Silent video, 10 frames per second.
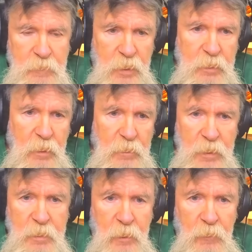let's go.
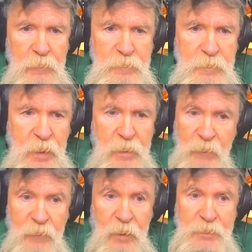Let's go. and
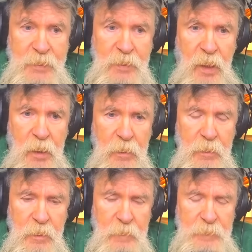nothing else to say.
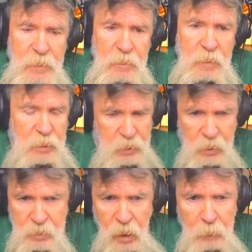It's
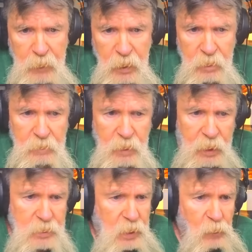his company. He
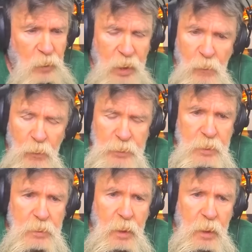can say what he wants
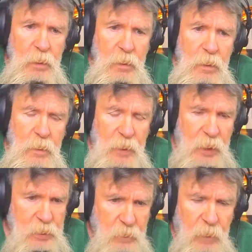to say.
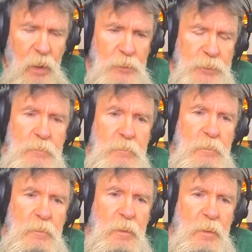He's the boss.
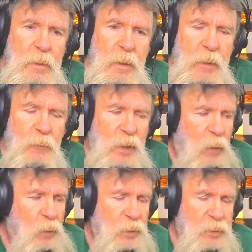And when I
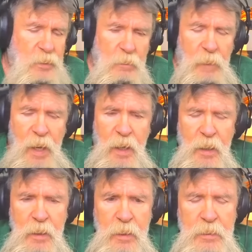went to the back,
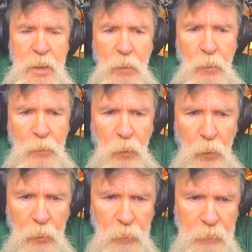I didn't say one
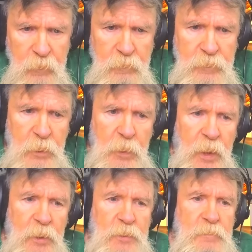word to
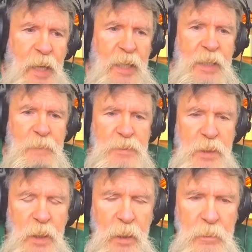Vince. I didn't even
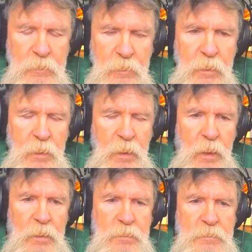say,
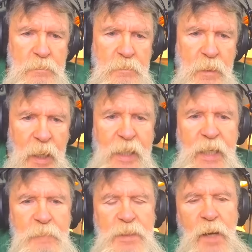oh, I didn't
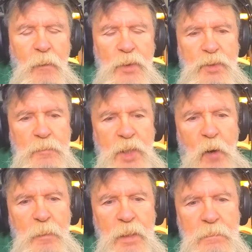even say, I wish you'd
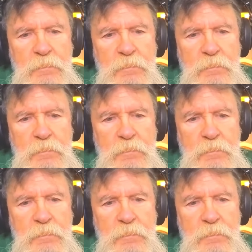told me